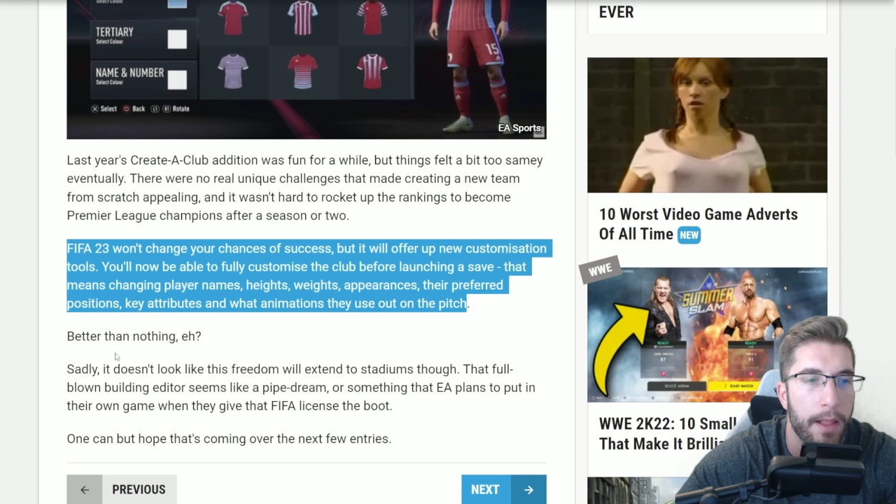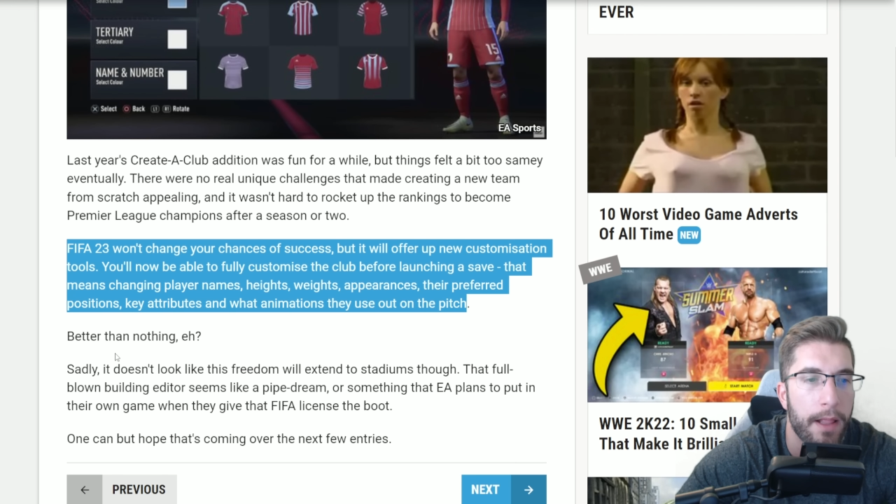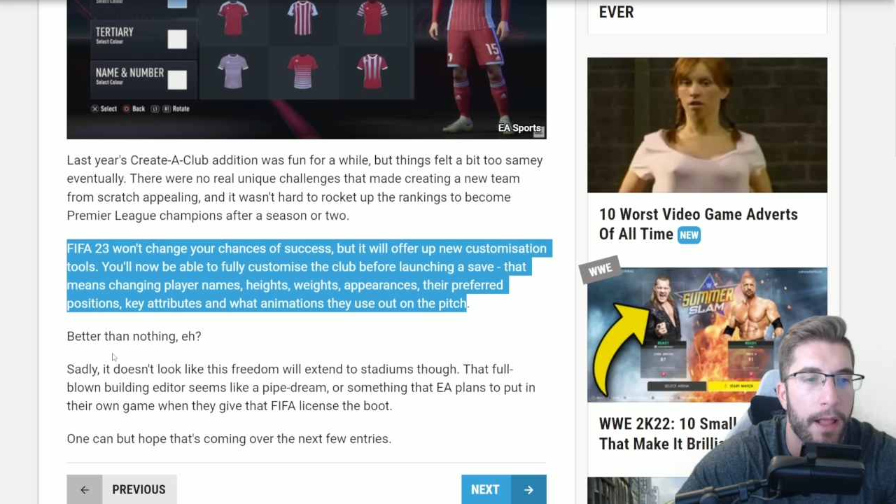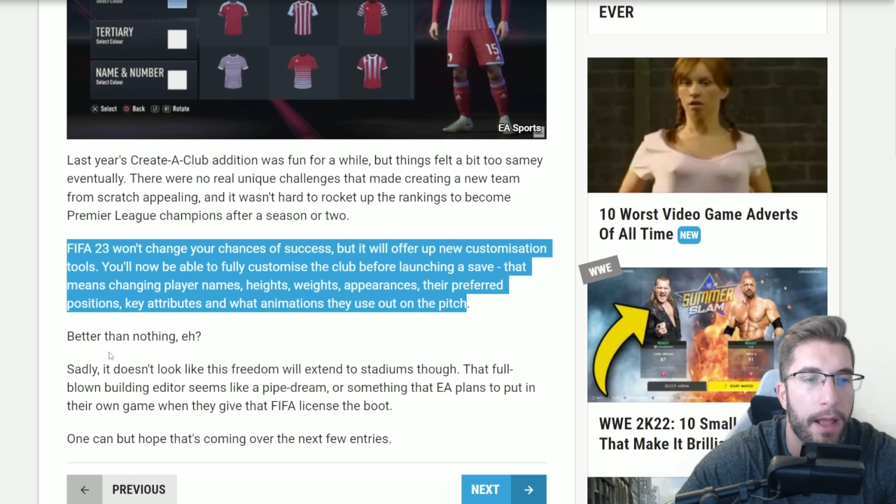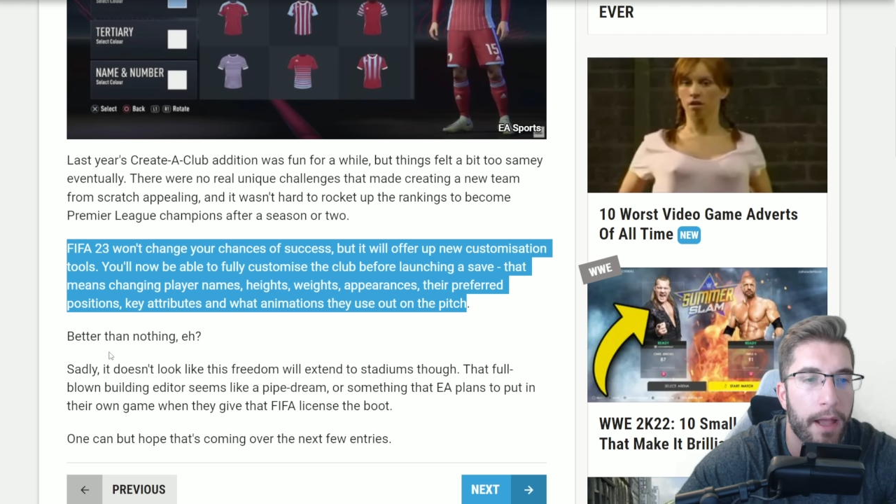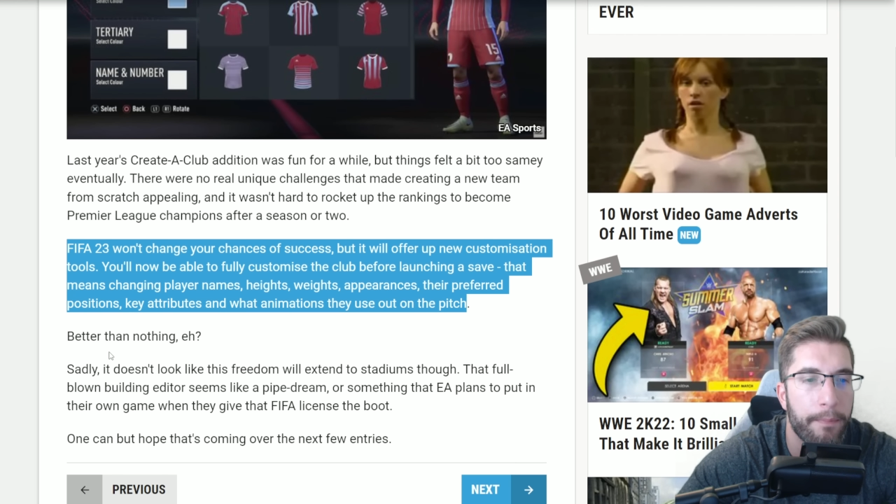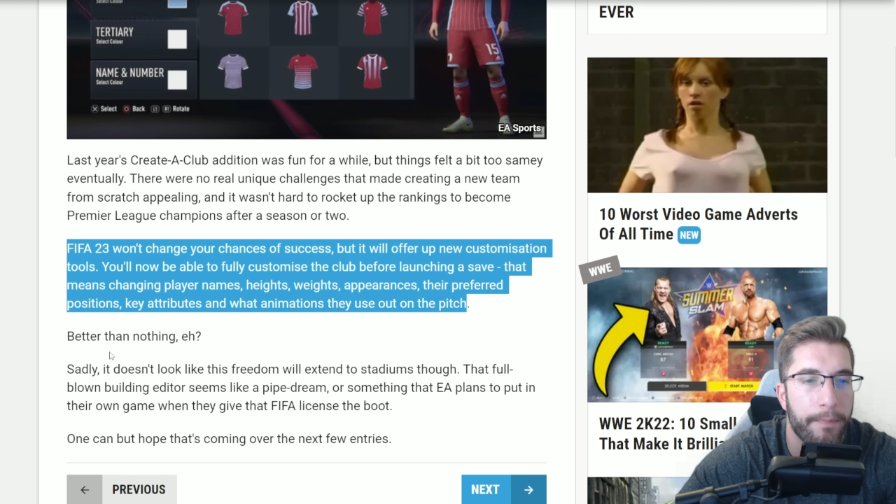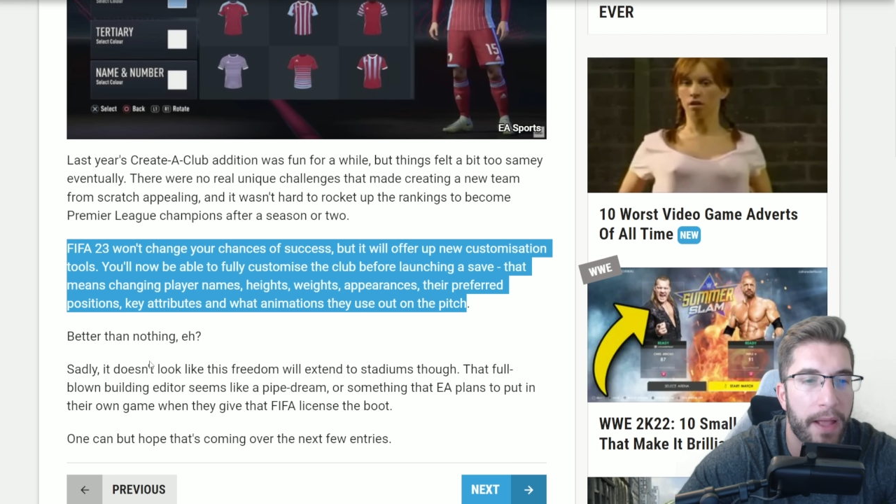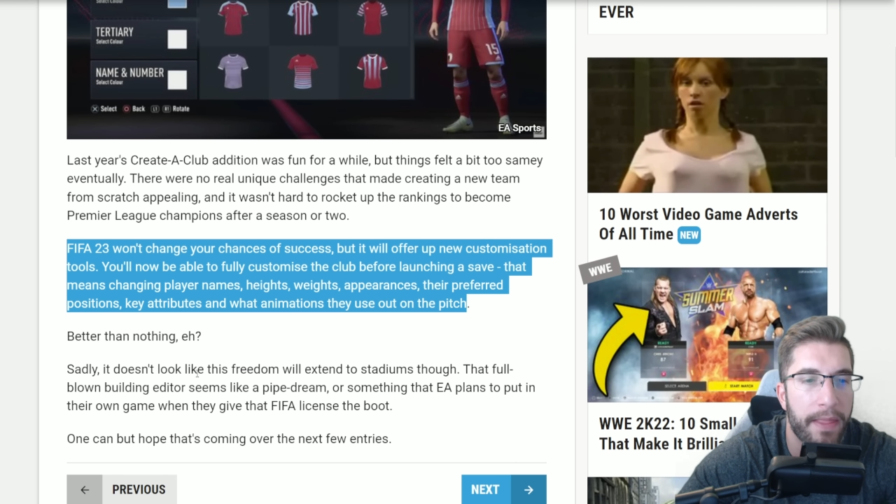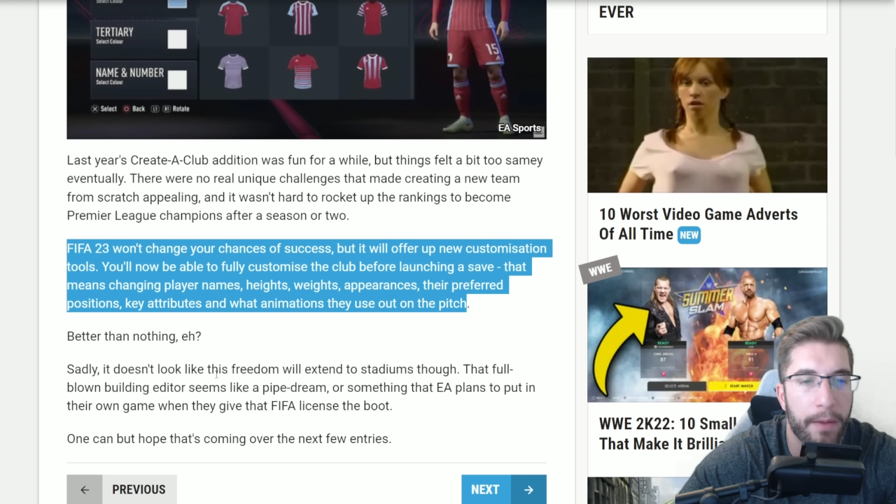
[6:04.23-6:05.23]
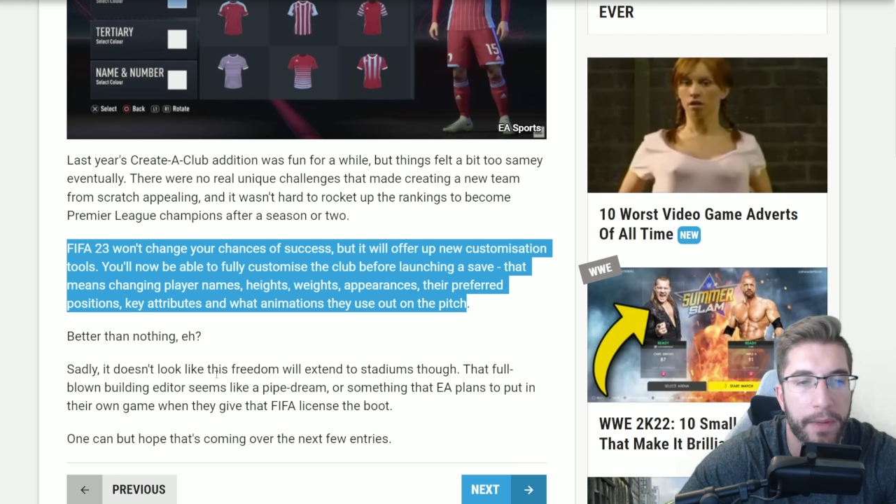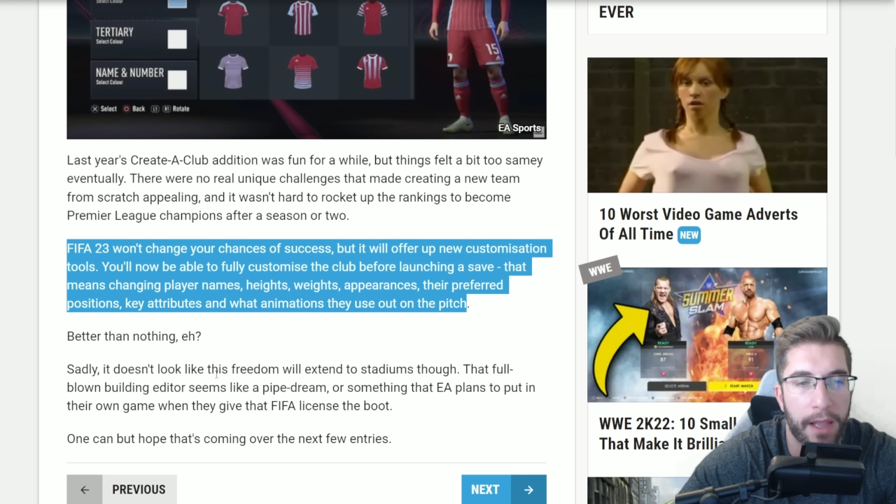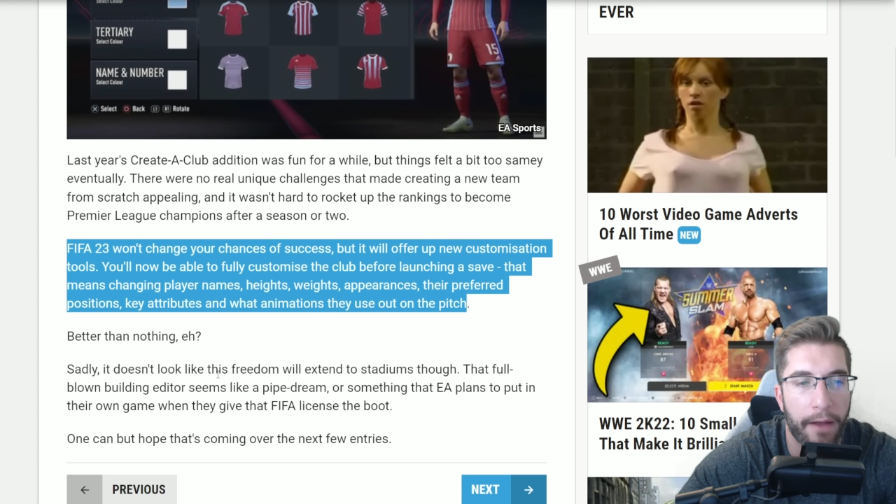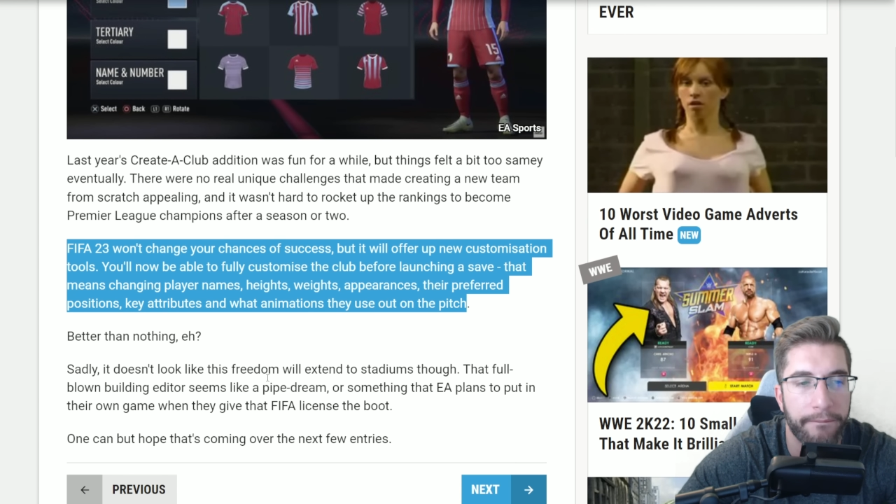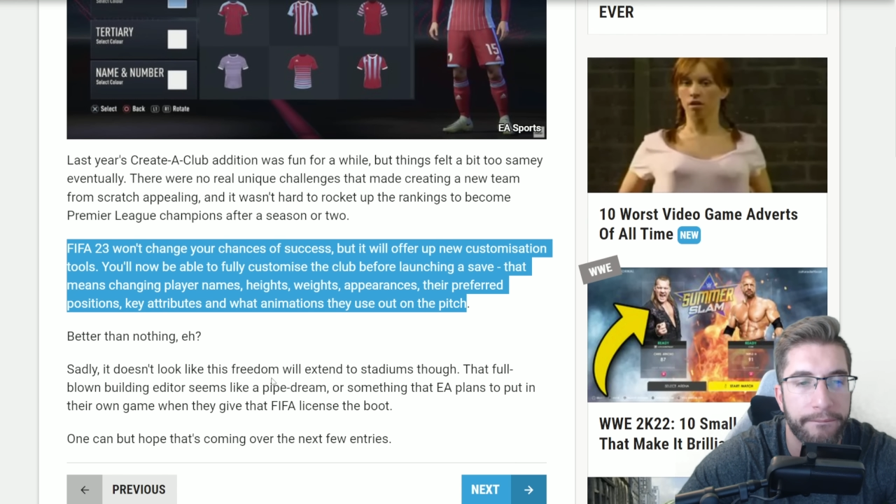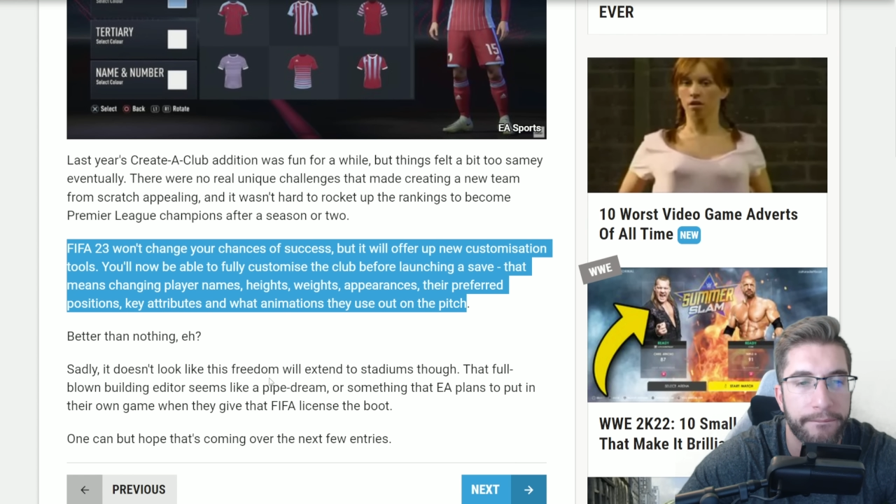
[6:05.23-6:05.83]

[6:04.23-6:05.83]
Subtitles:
And there we go.